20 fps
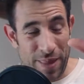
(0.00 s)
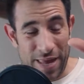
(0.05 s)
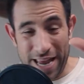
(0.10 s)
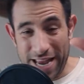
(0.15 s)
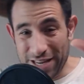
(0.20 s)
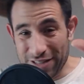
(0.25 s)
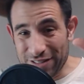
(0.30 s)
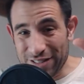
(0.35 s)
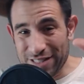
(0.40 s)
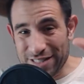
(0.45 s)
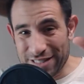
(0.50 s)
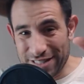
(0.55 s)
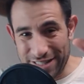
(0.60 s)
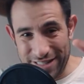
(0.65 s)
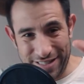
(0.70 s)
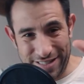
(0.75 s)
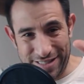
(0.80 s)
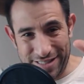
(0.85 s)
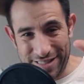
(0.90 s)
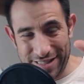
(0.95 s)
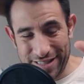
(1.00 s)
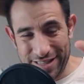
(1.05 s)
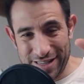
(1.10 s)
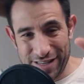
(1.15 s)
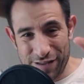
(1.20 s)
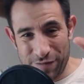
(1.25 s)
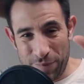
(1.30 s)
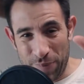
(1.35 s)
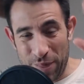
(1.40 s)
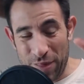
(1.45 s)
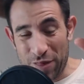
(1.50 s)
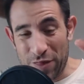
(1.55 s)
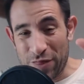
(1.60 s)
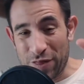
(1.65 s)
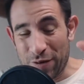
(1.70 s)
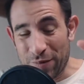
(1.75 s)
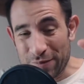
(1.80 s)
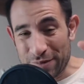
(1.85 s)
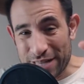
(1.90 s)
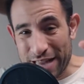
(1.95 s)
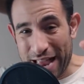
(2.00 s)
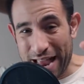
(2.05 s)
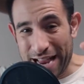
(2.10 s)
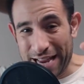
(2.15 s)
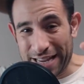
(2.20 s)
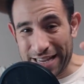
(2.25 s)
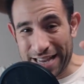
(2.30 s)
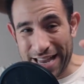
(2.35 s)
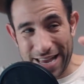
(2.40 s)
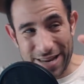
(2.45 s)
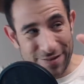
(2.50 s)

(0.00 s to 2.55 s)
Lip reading: Angie's List, and Thumbtack,